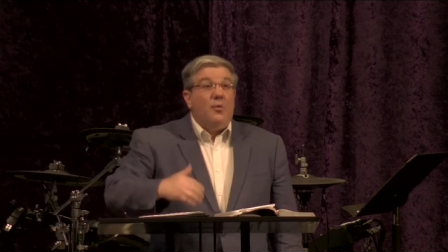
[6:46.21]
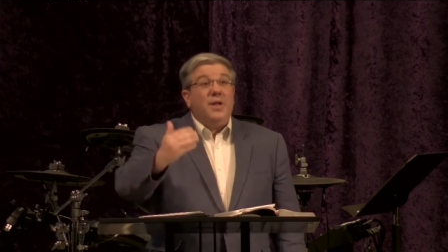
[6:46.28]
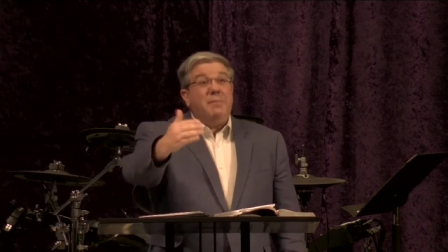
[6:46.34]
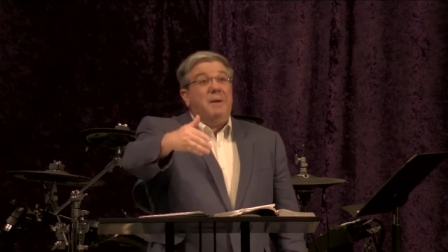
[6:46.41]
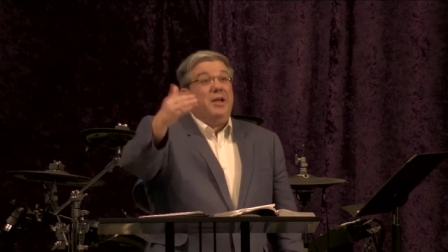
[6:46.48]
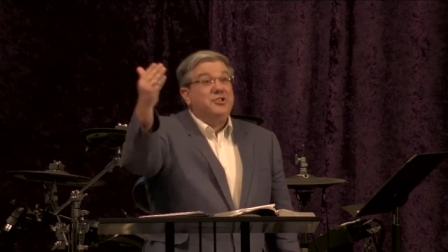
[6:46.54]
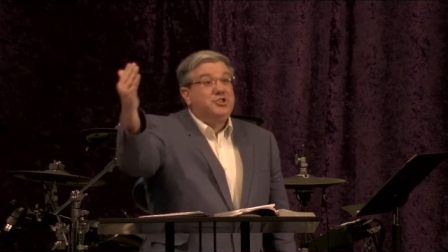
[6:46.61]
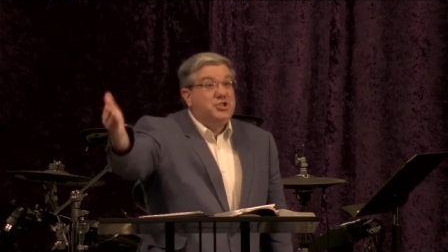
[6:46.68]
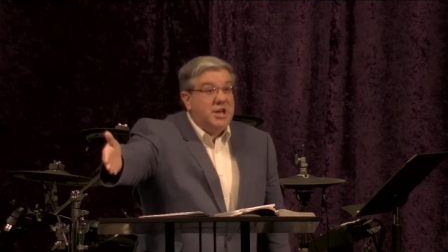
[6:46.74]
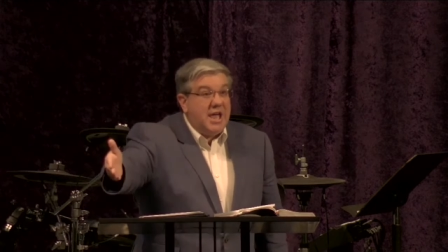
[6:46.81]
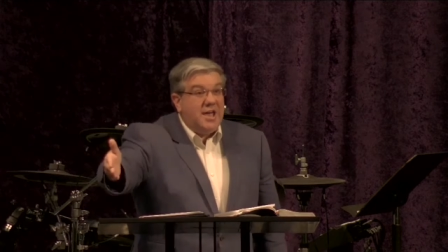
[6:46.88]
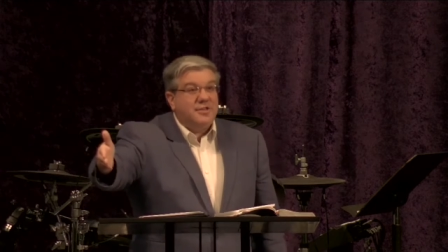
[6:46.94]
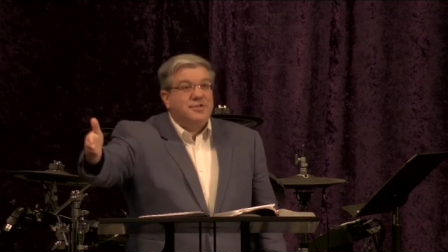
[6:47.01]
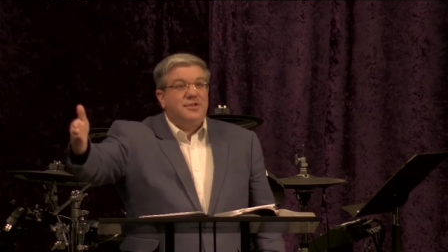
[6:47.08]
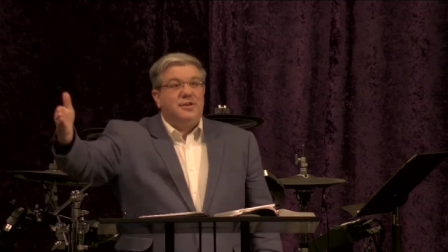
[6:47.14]
What about
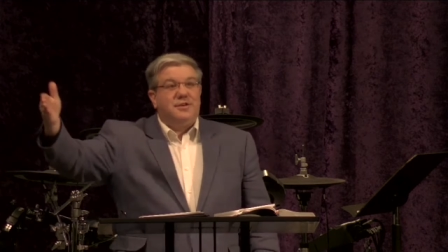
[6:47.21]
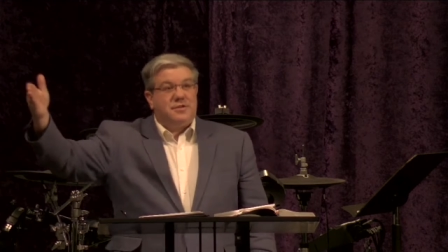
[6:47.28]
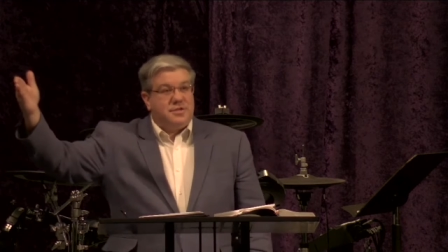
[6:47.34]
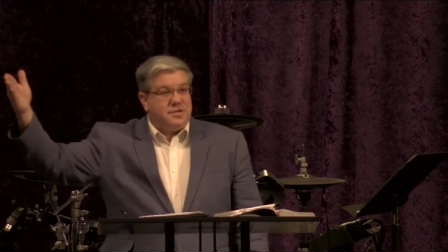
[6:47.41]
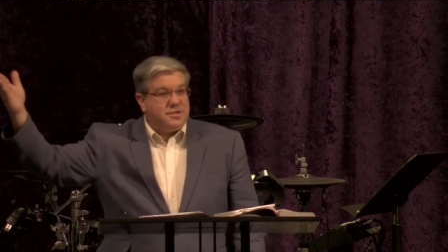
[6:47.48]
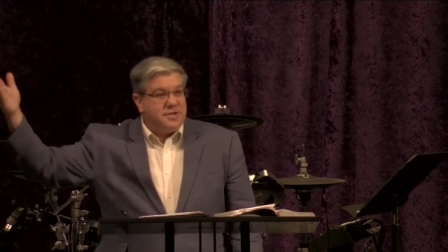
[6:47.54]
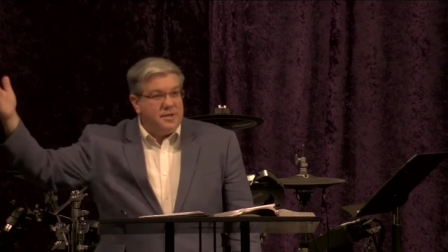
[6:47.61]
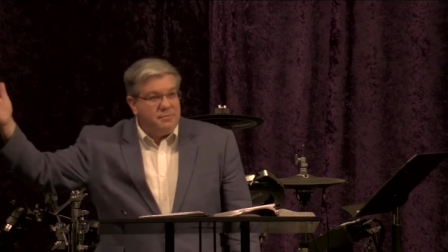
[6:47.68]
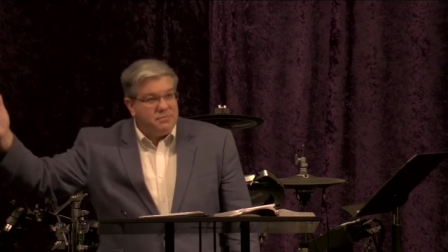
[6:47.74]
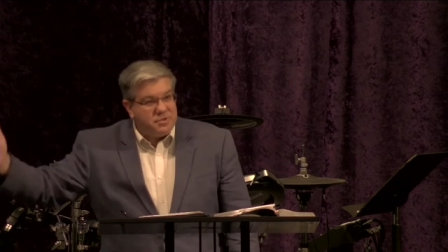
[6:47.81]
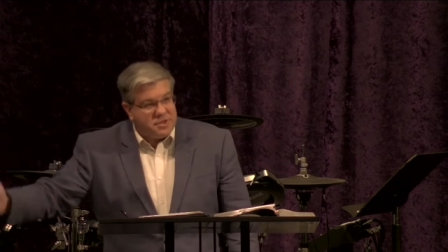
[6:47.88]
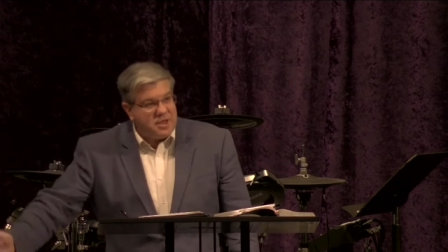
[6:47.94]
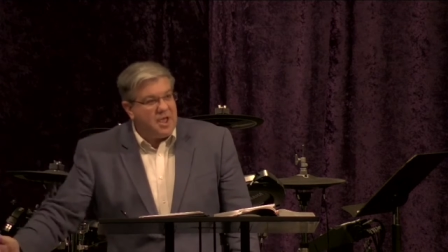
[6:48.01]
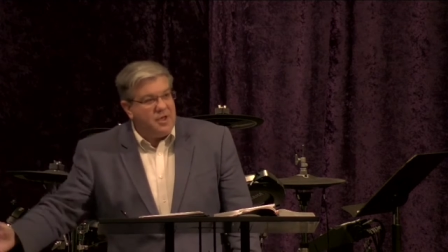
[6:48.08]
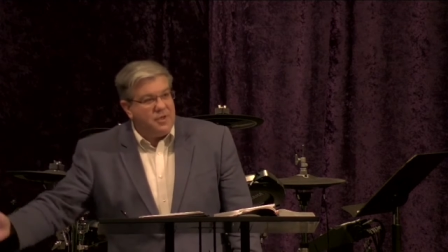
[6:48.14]
Jesus
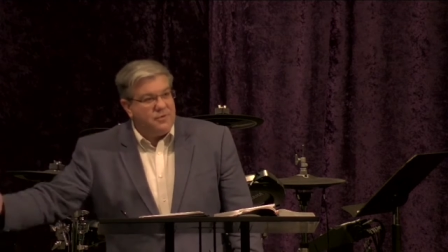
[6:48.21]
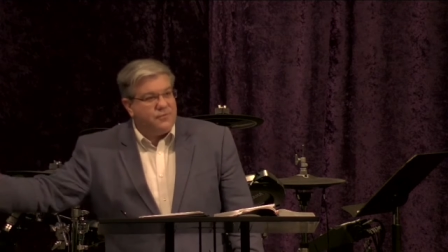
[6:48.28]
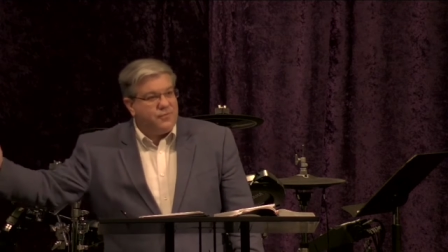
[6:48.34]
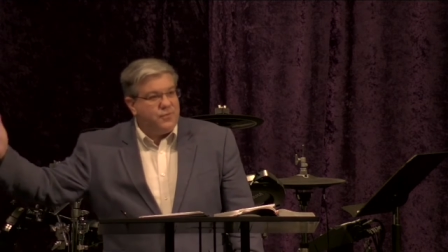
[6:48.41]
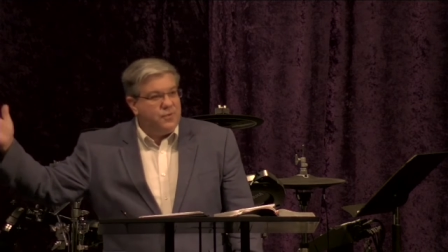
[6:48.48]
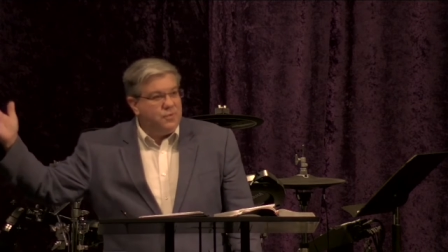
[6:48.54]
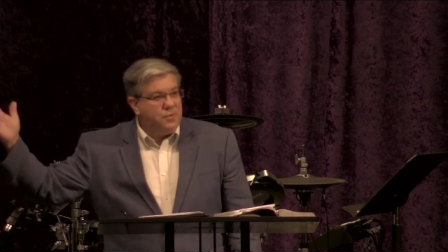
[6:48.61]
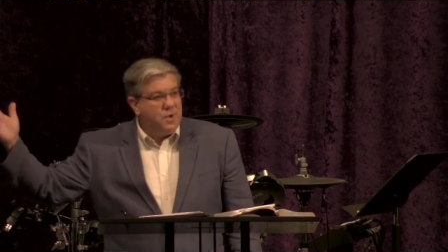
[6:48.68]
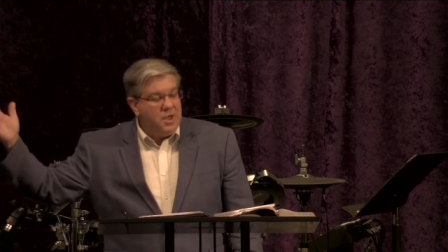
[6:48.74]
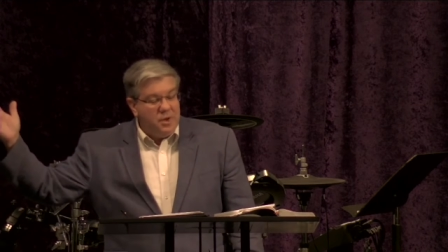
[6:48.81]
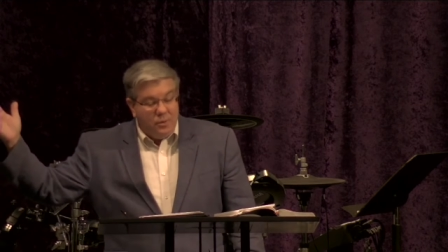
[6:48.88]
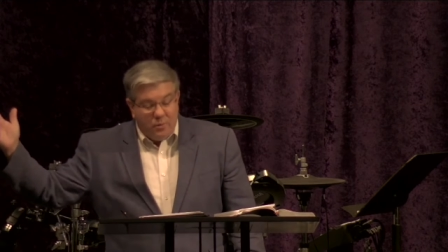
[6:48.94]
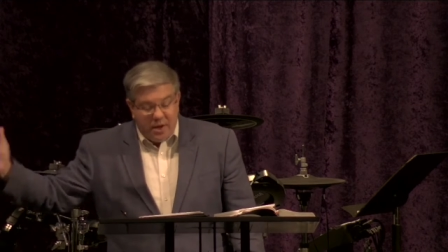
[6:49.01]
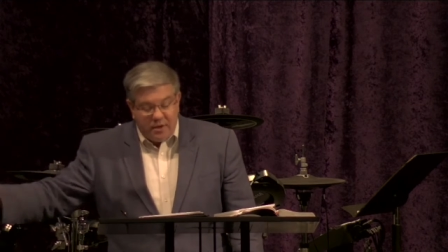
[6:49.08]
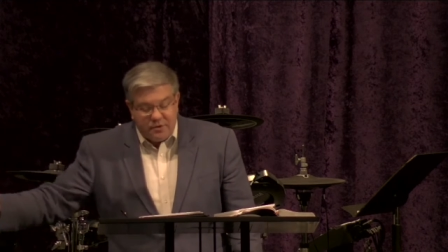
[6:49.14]
himself, who
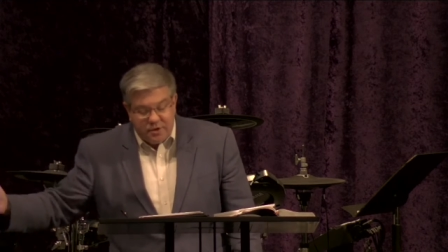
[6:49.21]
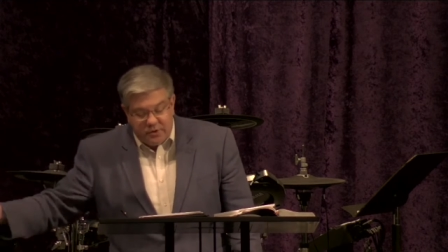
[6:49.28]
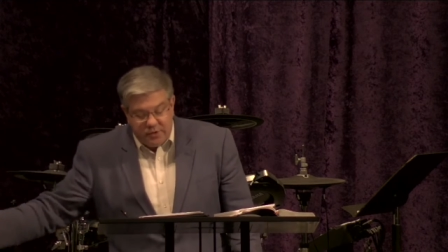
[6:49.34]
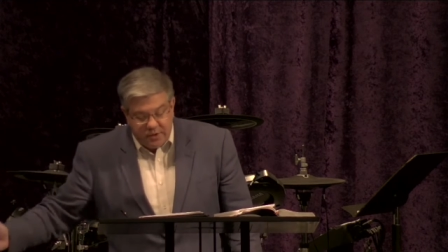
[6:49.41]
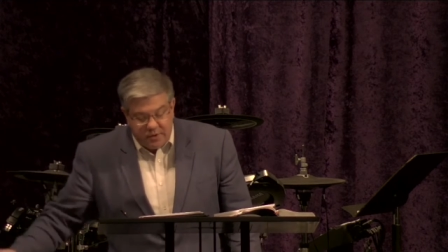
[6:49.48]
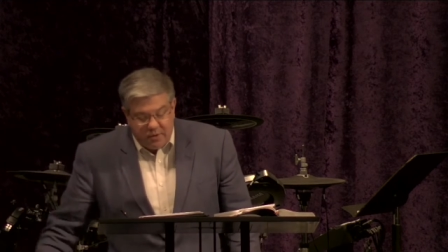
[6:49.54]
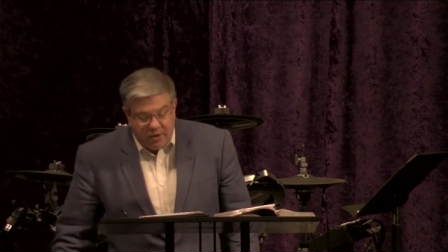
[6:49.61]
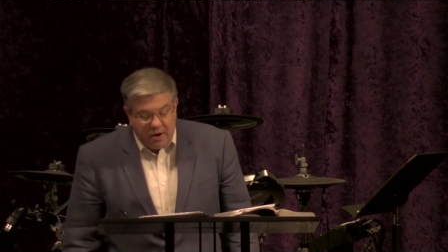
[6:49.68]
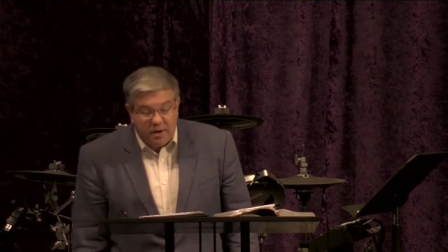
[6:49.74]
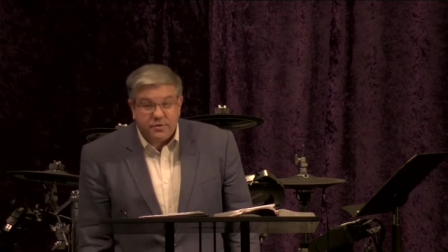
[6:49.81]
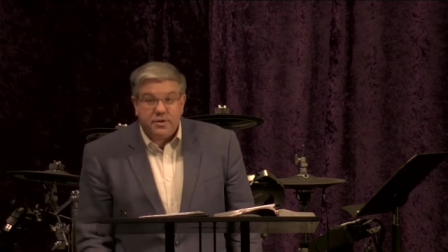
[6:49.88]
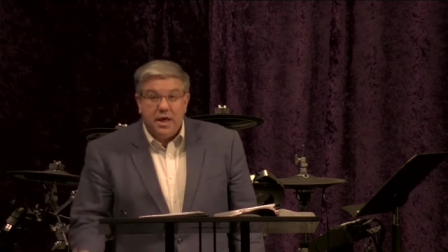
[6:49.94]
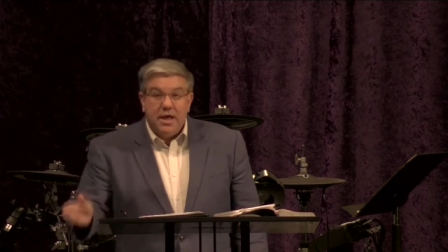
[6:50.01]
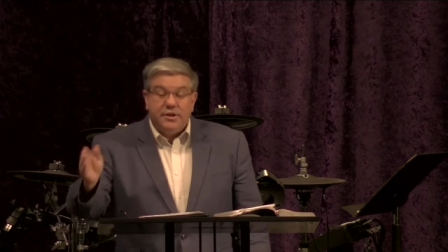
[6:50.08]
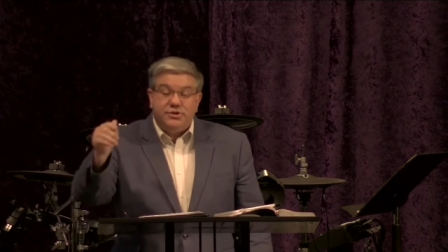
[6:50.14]
went to the cross?